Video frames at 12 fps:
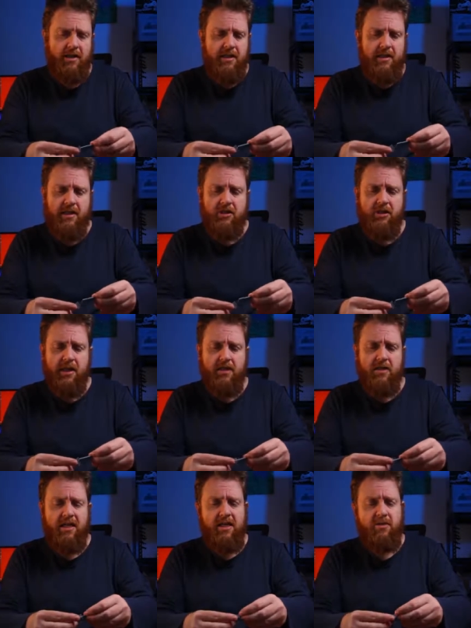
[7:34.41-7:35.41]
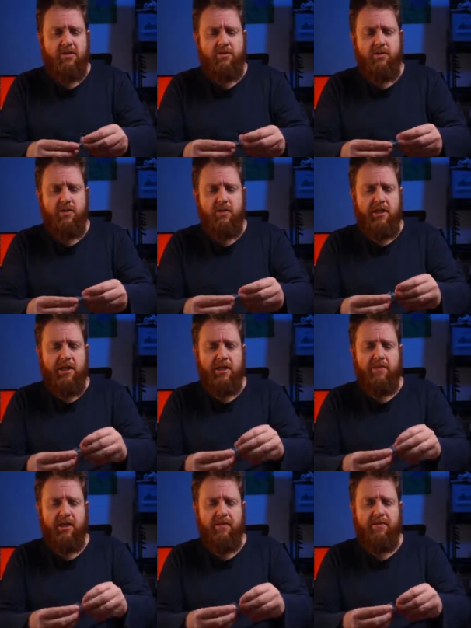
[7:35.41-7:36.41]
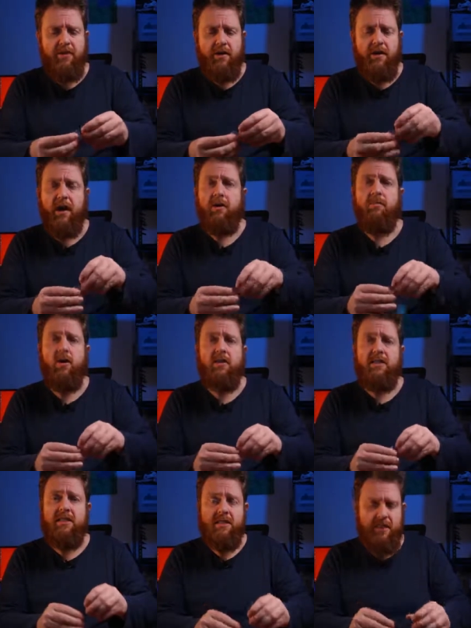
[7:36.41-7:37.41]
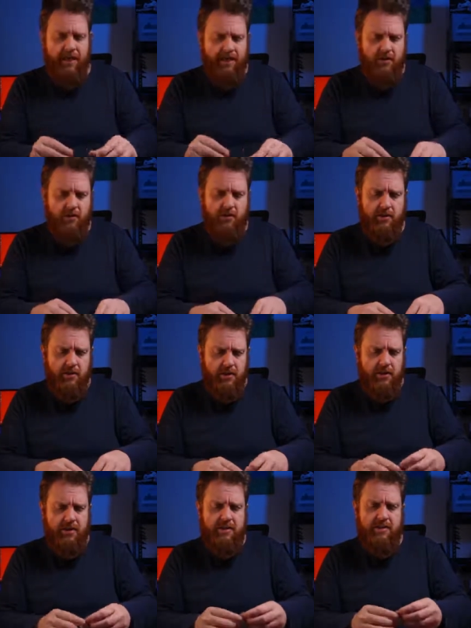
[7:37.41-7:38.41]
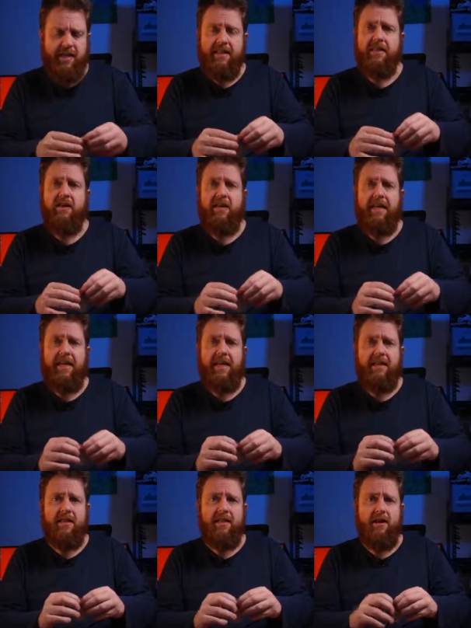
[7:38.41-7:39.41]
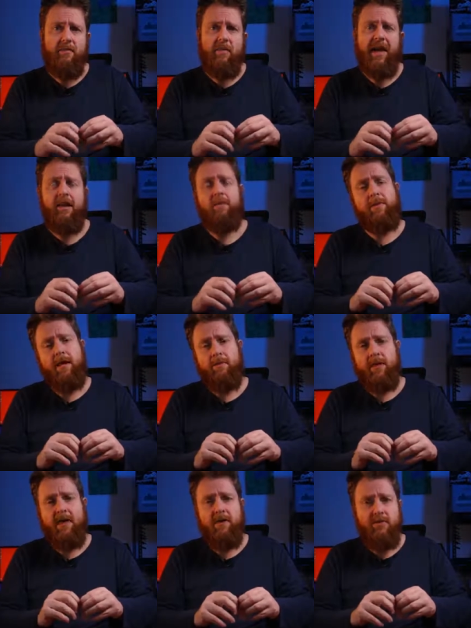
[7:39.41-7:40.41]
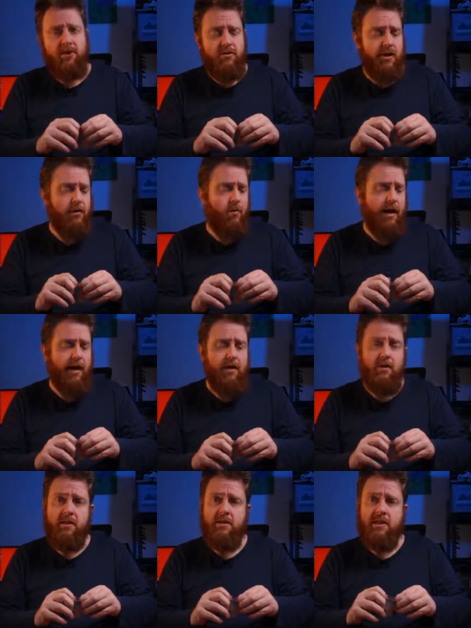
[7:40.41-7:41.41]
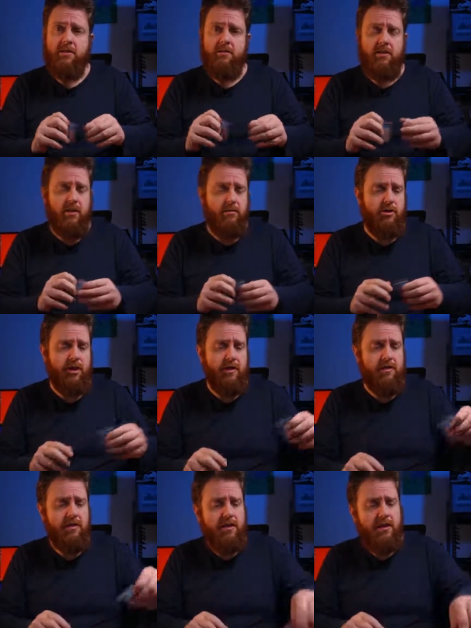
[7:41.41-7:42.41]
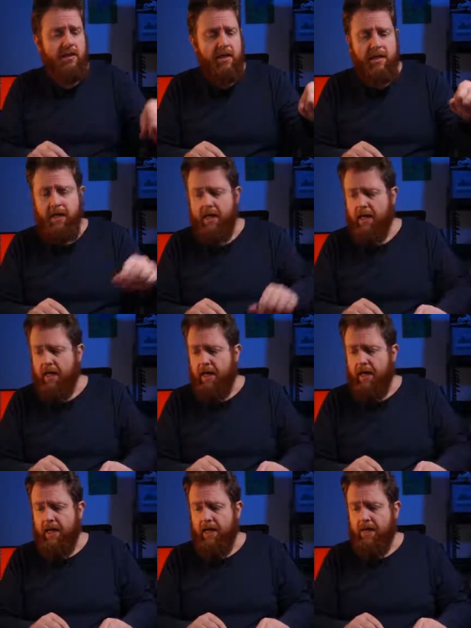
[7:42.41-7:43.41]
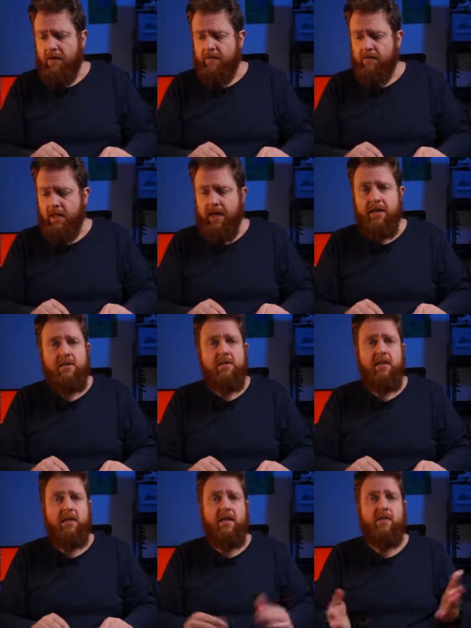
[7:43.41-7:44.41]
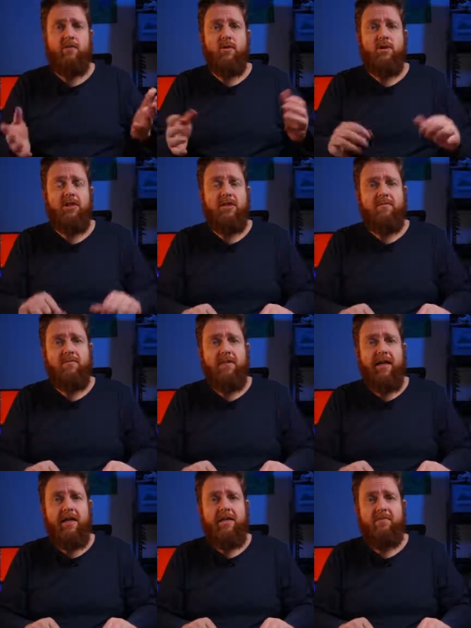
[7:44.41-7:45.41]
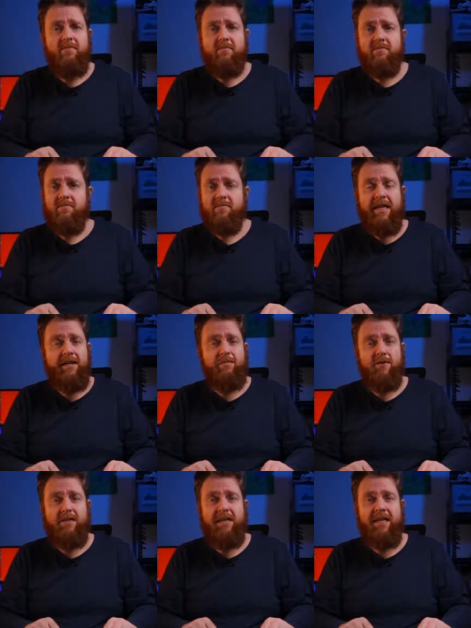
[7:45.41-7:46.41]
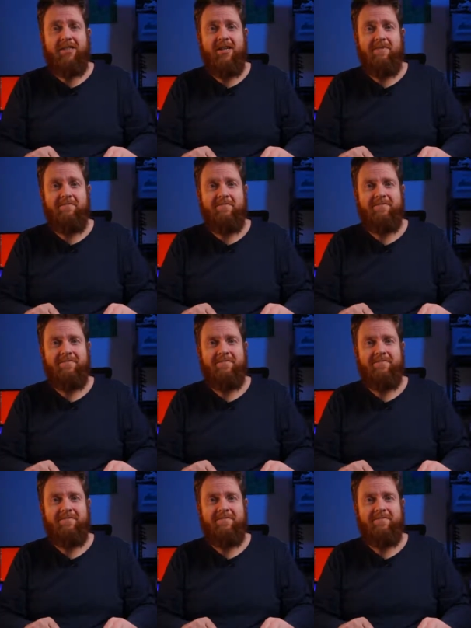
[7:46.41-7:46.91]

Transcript: This channel here is purely going to be for unboxings and any sort of tech that I get in that I may not be able to cover straight away on the TechWizTime channel. Yeah, so thanks for watching, and yeah, we'll see you next time.